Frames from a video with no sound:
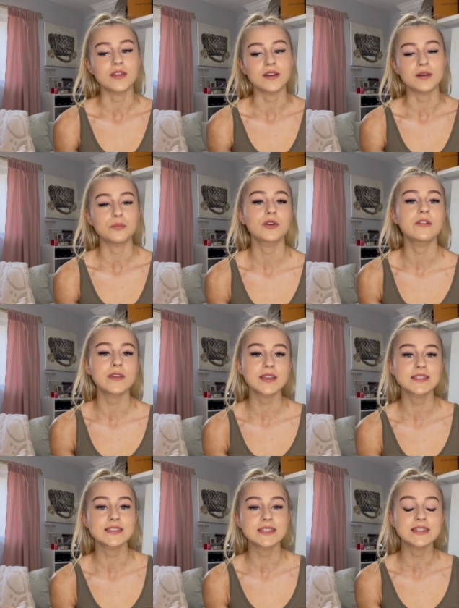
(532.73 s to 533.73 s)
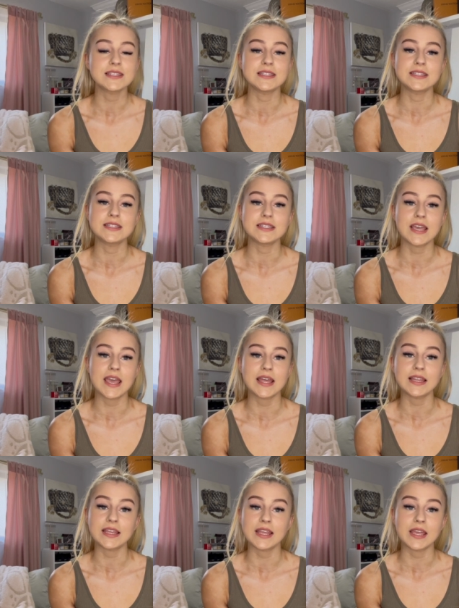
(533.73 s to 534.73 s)
the previous day
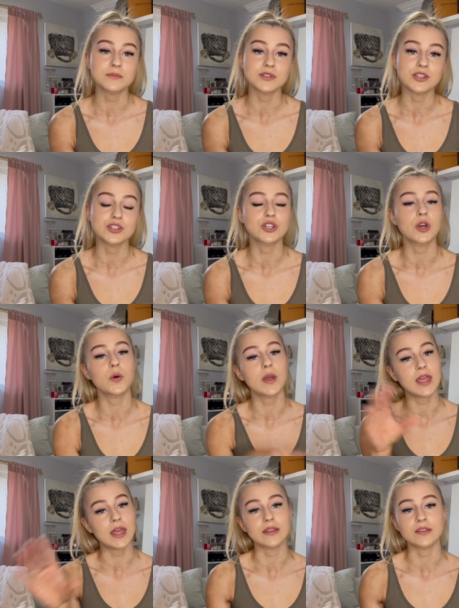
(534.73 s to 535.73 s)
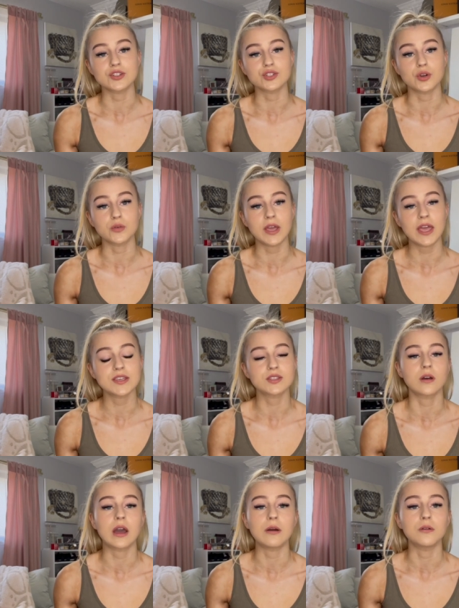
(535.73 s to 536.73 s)
leading up to the show and the show day, so
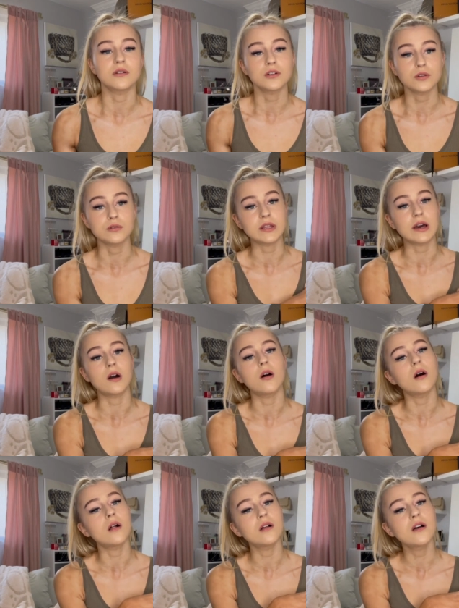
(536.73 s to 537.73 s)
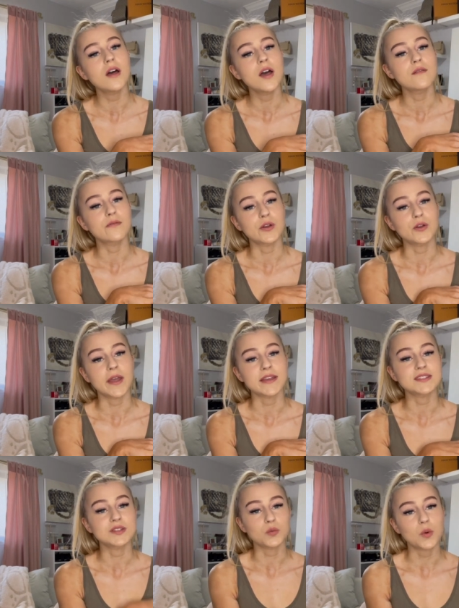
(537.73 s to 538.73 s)
I will include that all for you
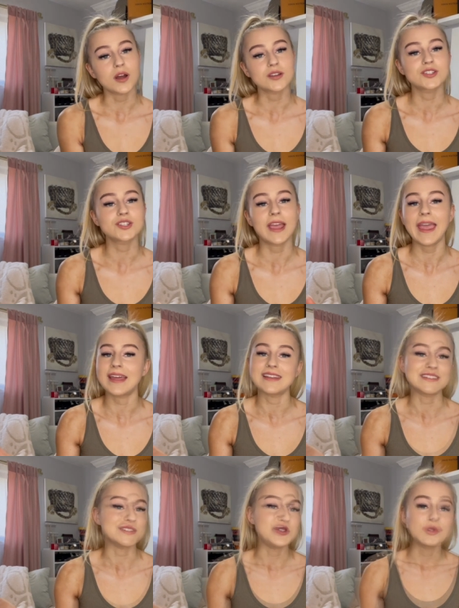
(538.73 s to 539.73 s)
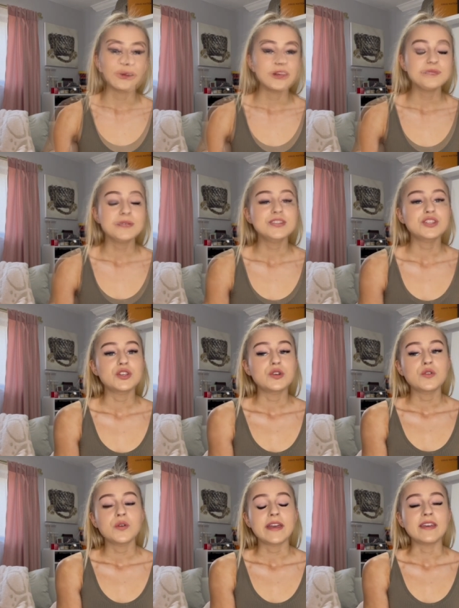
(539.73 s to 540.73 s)
guys to watch and so that brings me
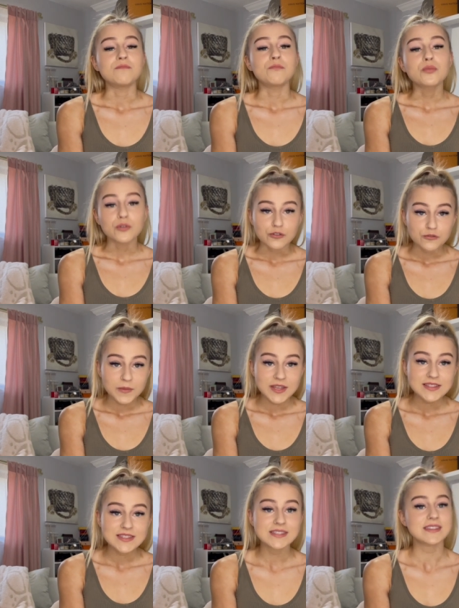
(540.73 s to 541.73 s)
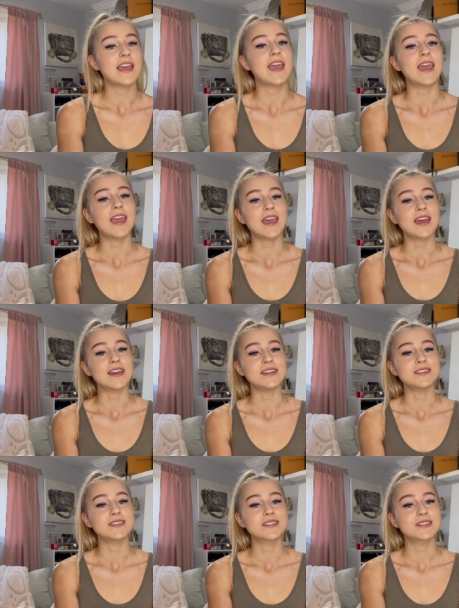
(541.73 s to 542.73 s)
to improvements
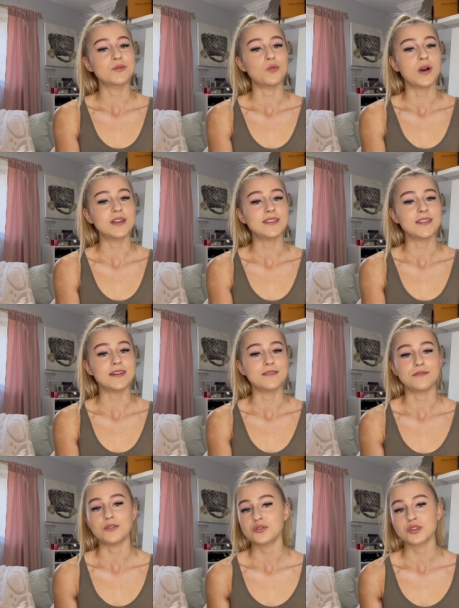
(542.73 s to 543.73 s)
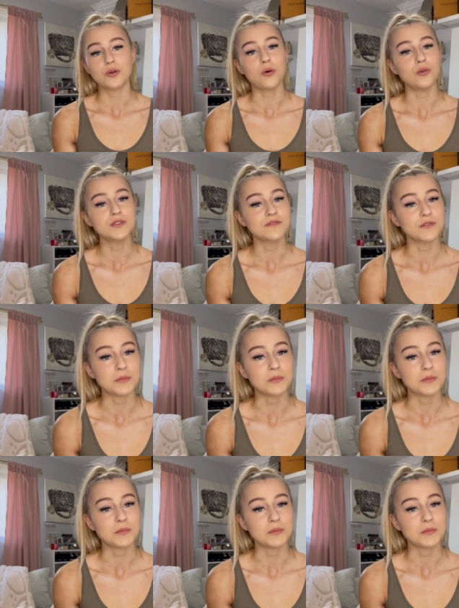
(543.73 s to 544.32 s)
and what the future holds for